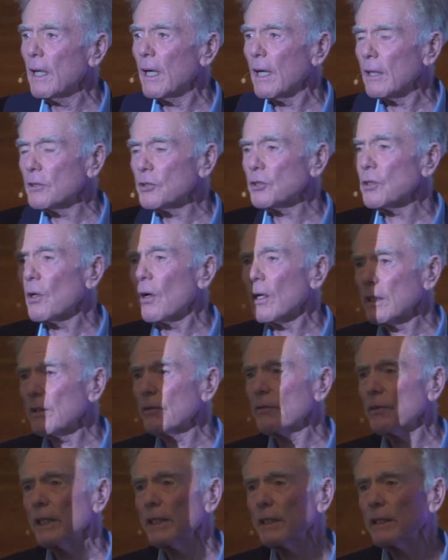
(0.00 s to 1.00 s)
I
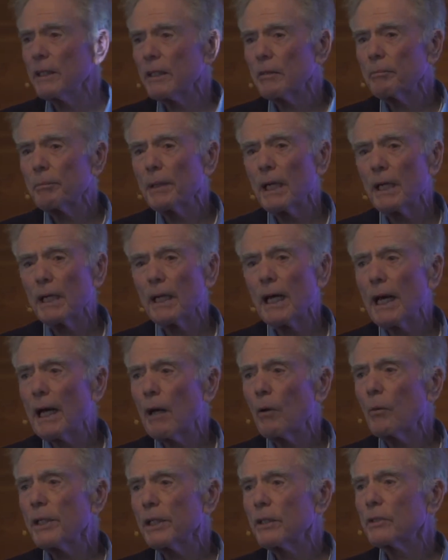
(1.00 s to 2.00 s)
started thinking about
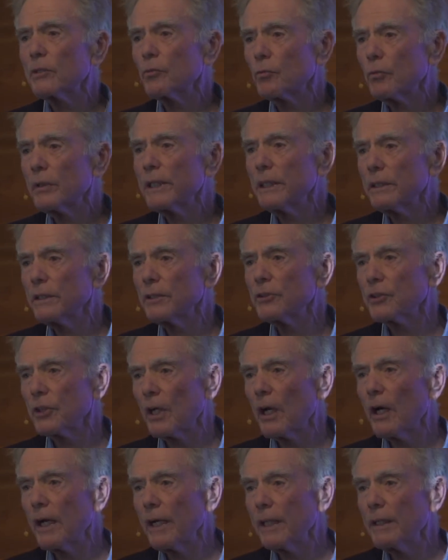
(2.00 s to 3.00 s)
how we could
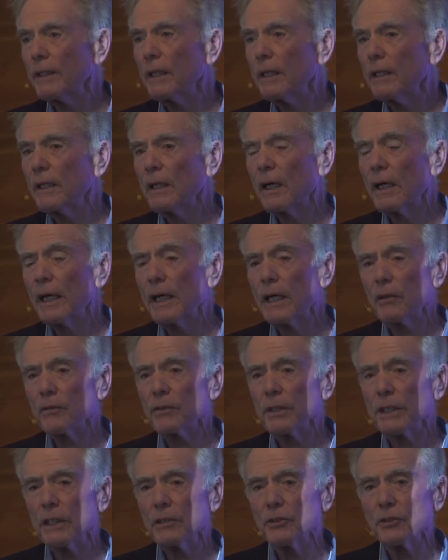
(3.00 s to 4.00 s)
redesign a
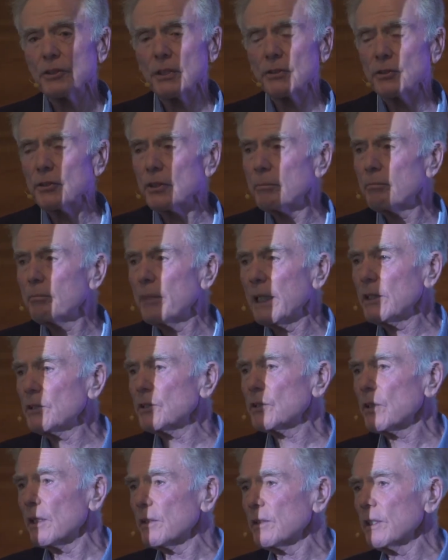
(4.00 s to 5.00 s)
healthcare system
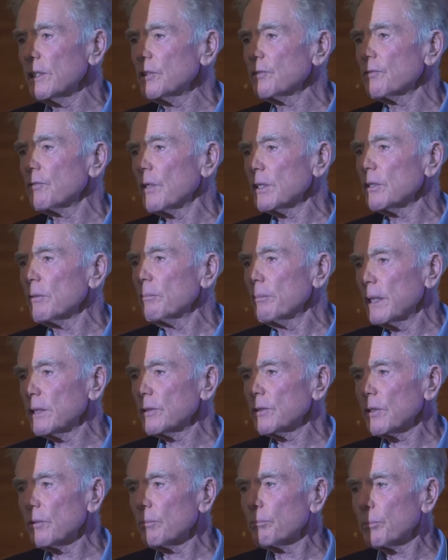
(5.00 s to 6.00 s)
based on these
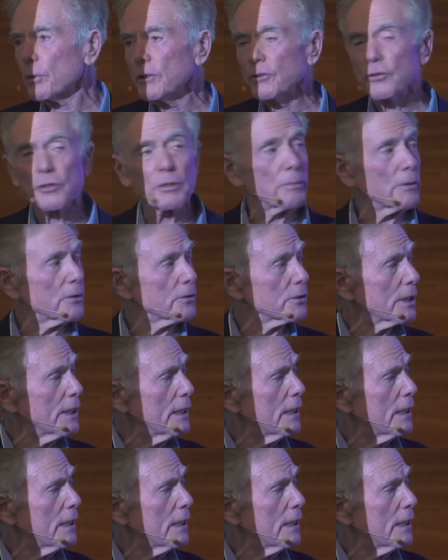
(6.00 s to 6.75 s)
fundamental principles.